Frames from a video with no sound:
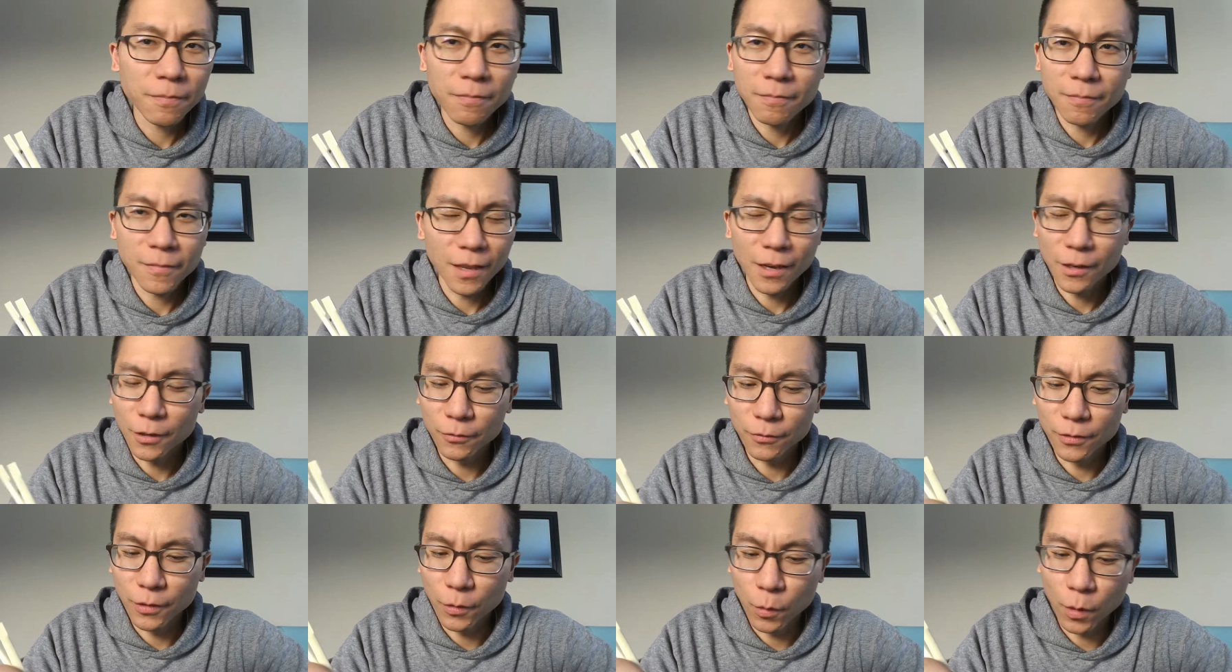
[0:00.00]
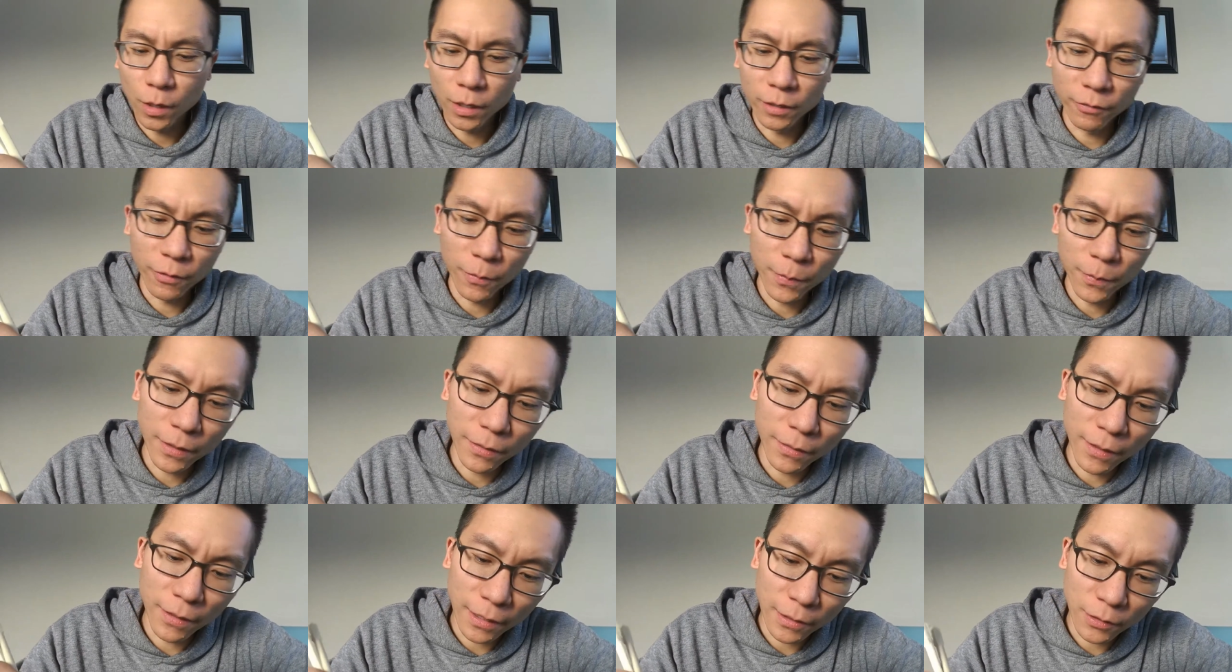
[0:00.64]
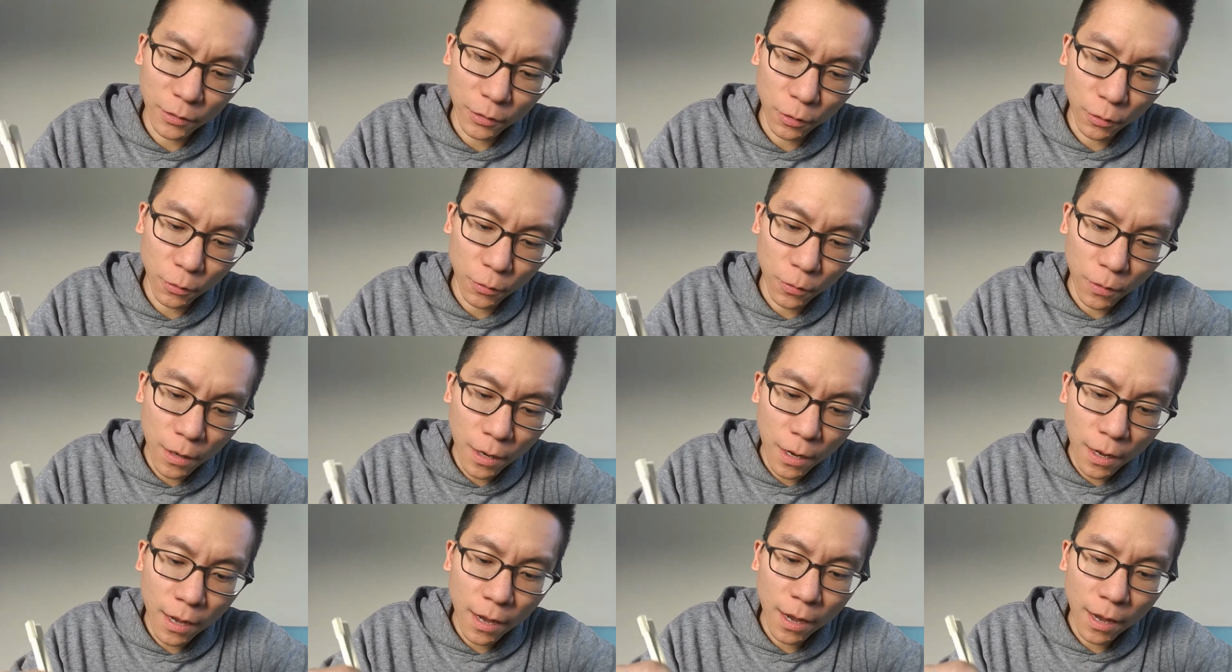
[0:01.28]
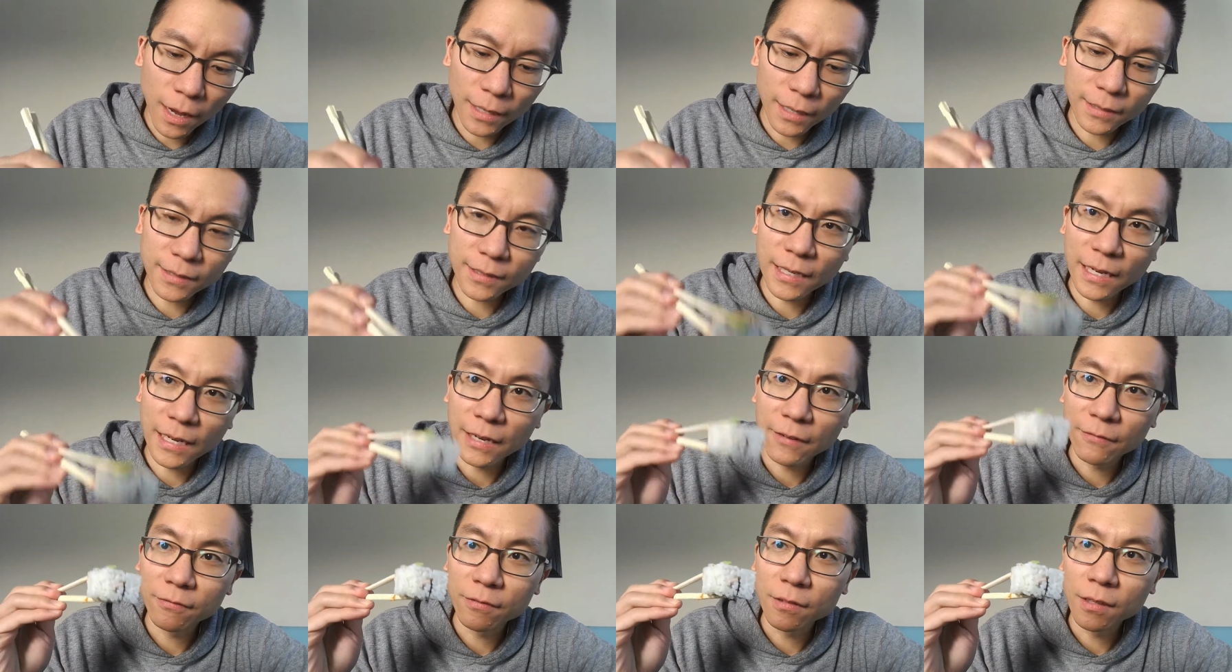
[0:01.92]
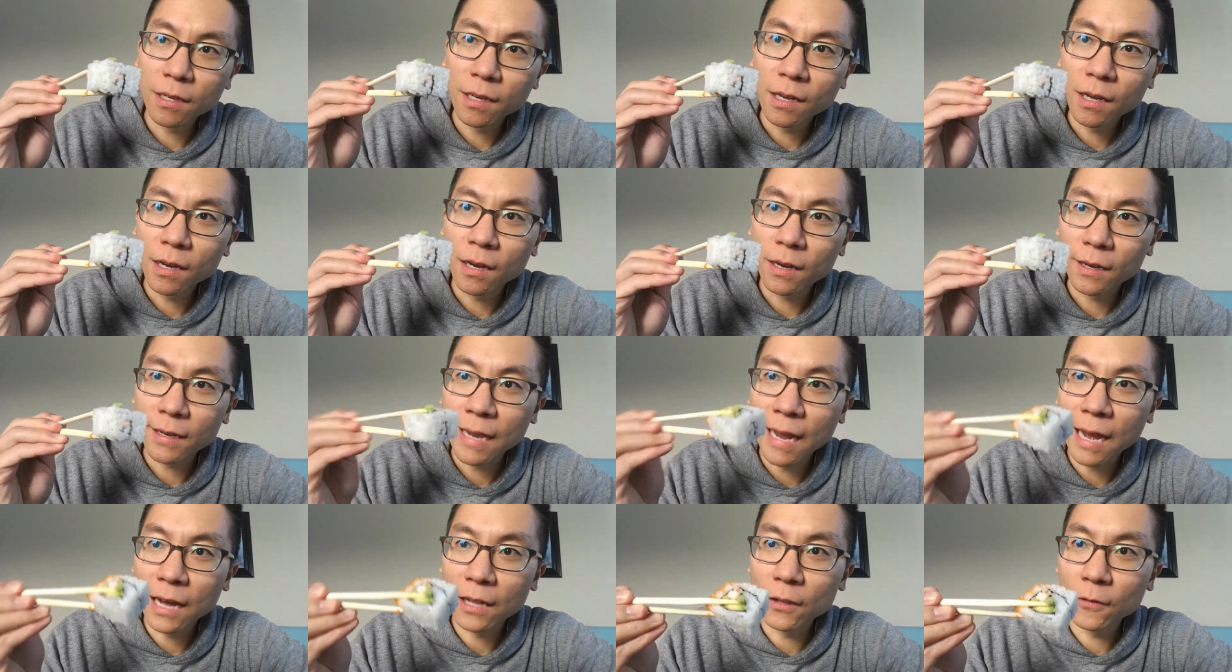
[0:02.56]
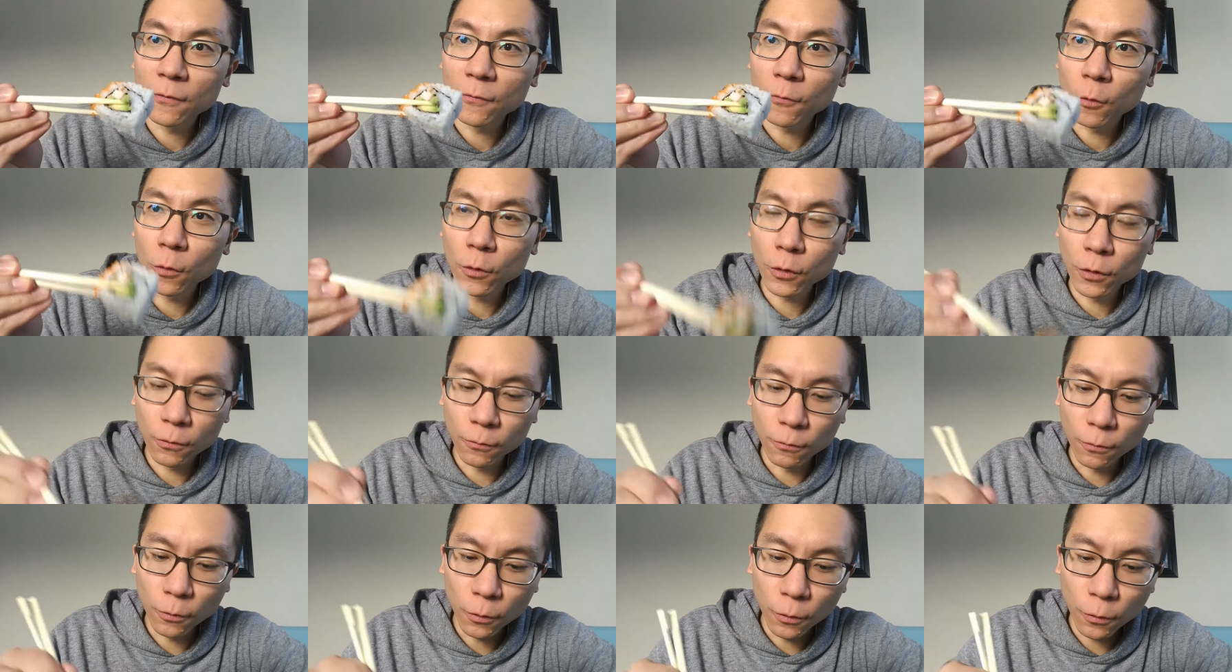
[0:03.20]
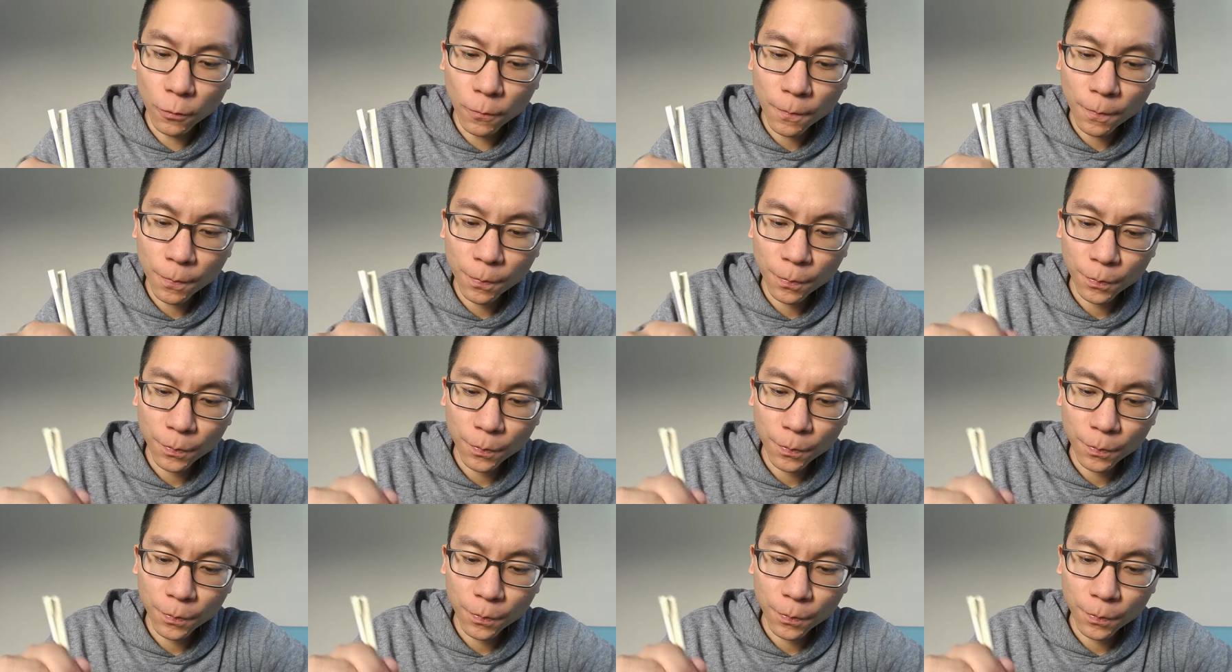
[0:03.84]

I don't really want to repeat that. So I saved a California roll,